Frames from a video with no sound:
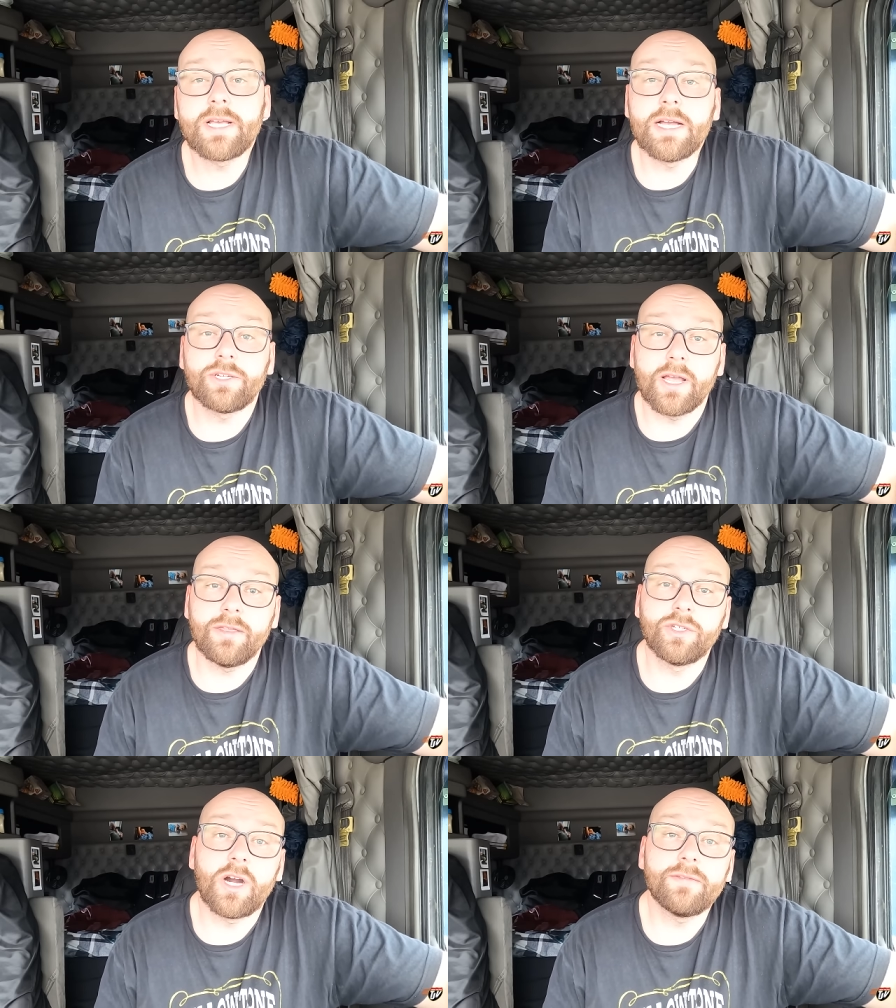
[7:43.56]
these guys are
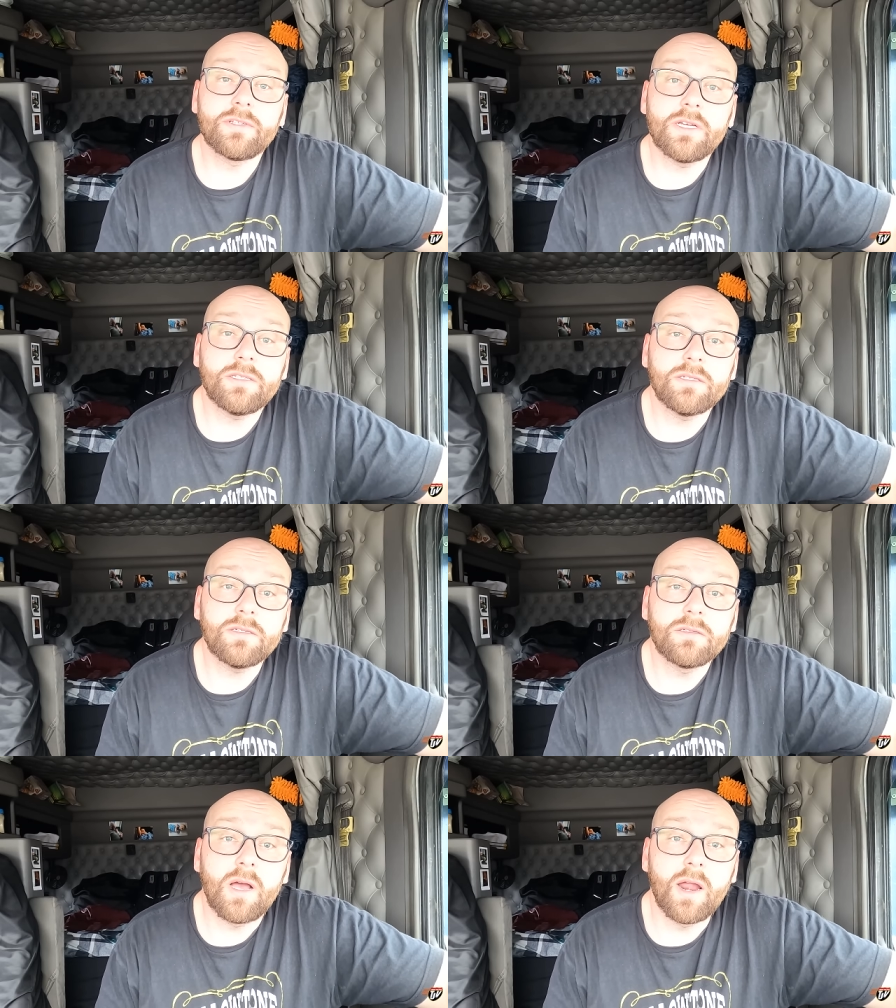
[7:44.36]
getting their driver's
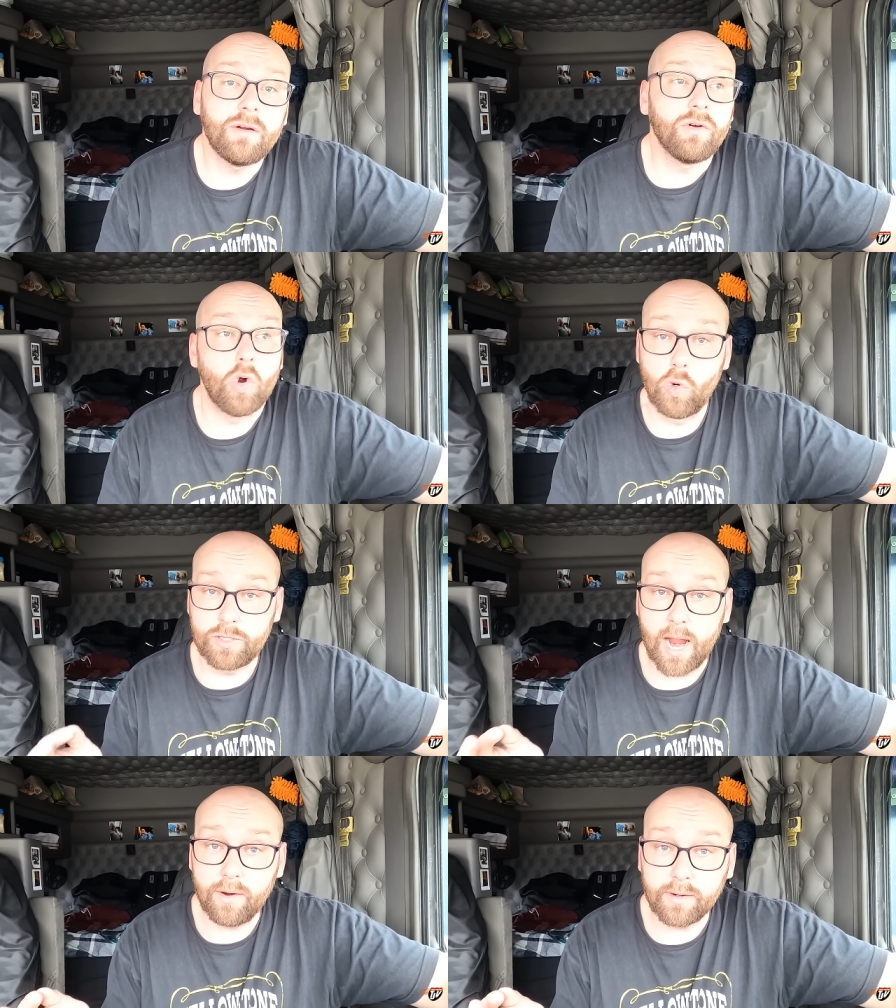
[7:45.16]
licenses. I don't know
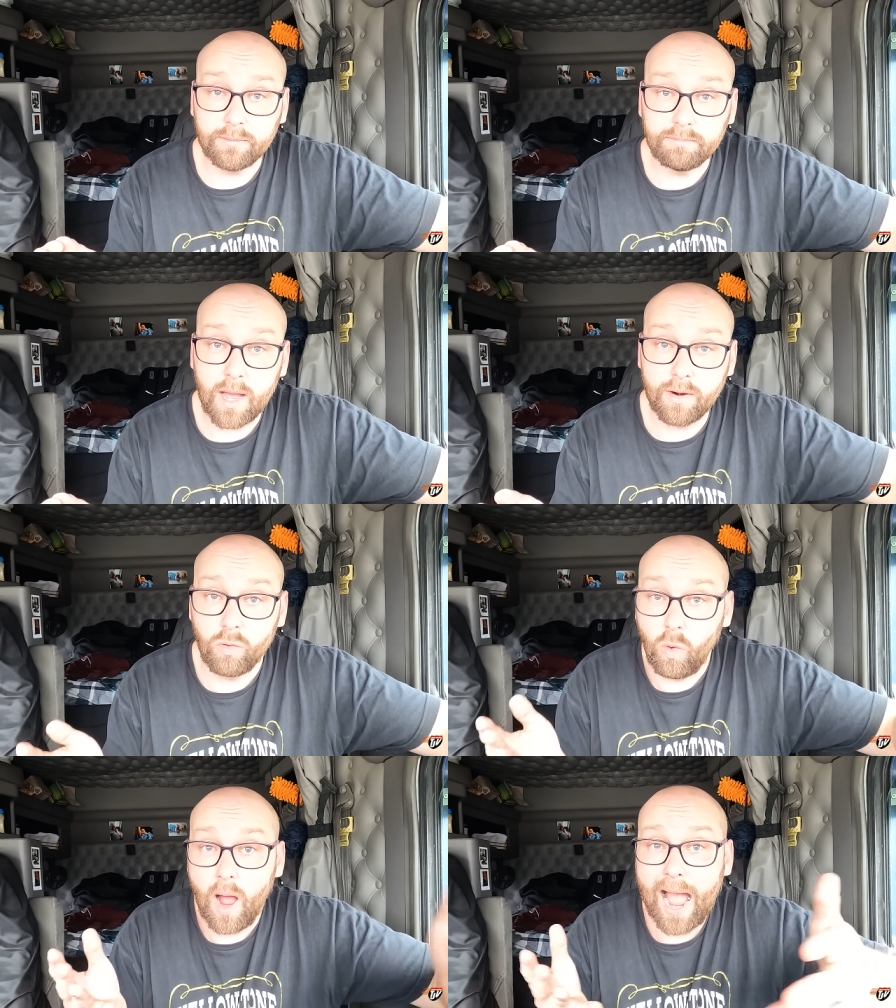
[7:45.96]
who's hiring them. I don't
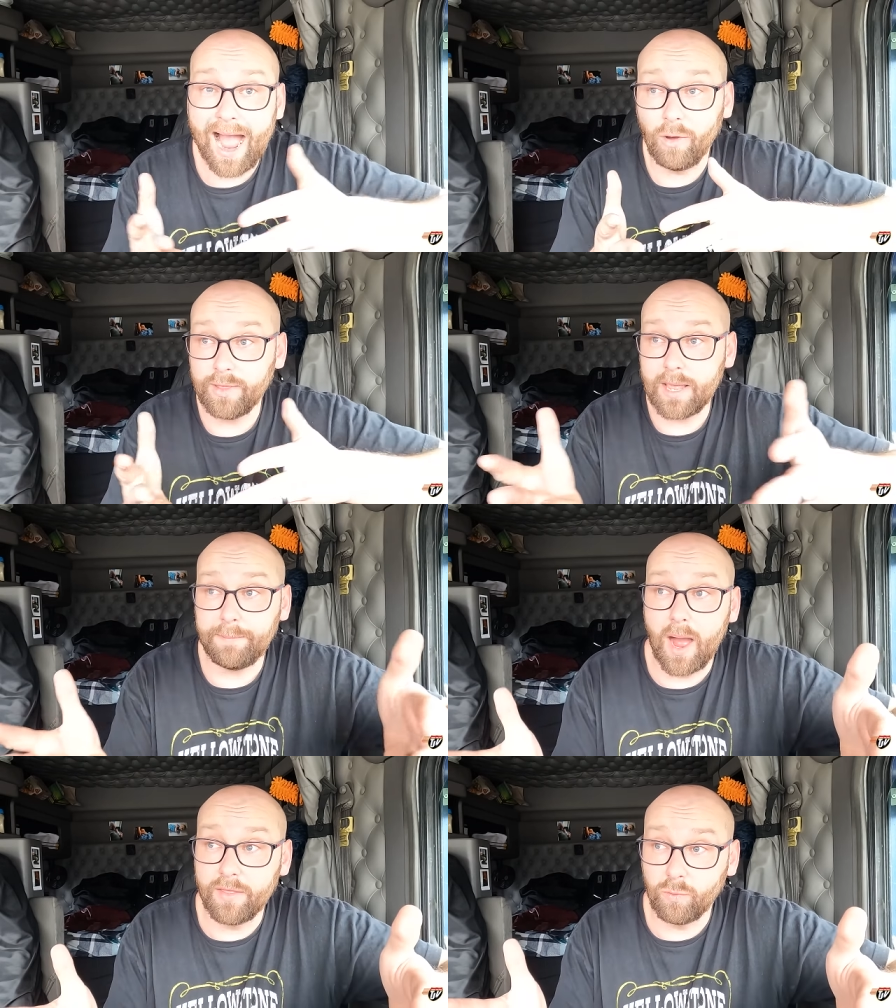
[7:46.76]
know how they
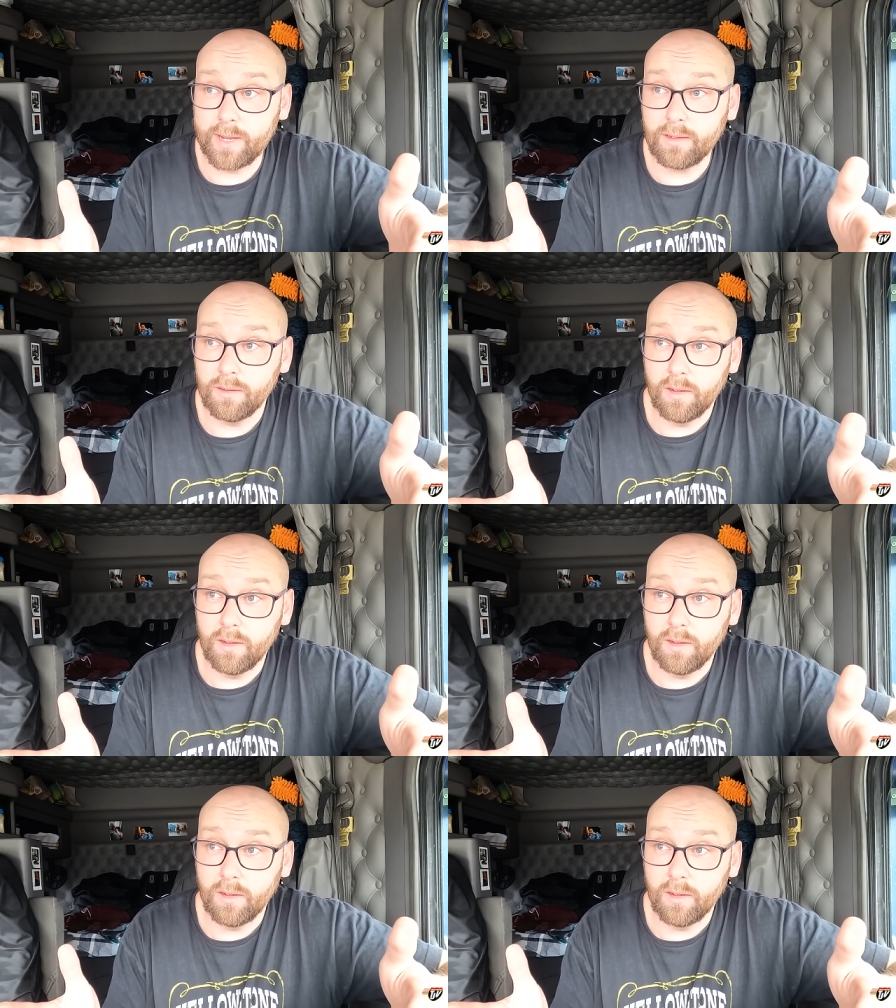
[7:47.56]
get behind the wheel.